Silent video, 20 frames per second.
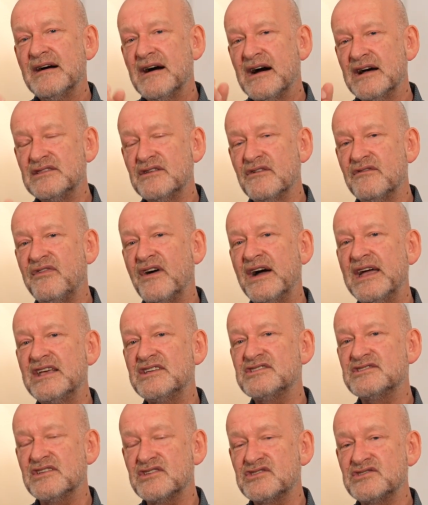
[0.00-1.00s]
a
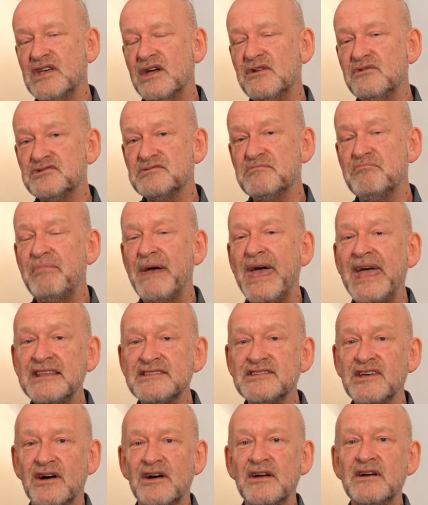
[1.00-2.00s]
device that sounds
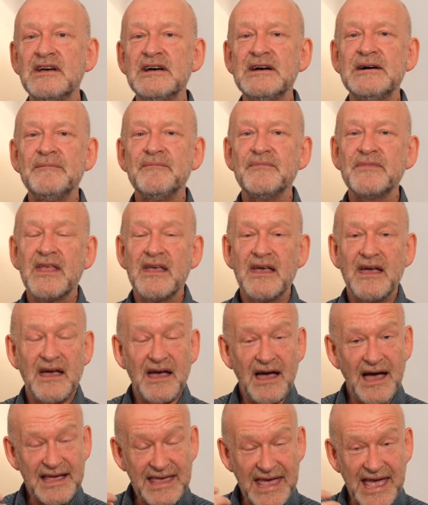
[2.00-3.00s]
better
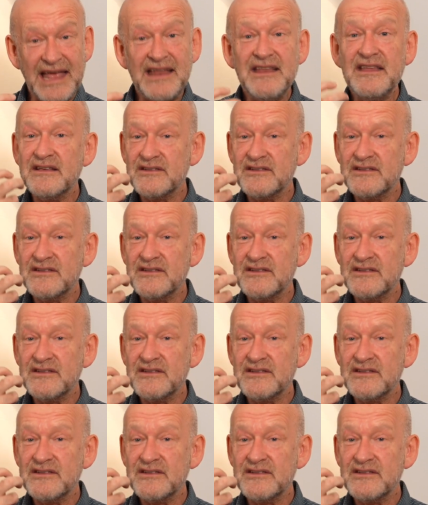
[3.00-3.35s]
Again,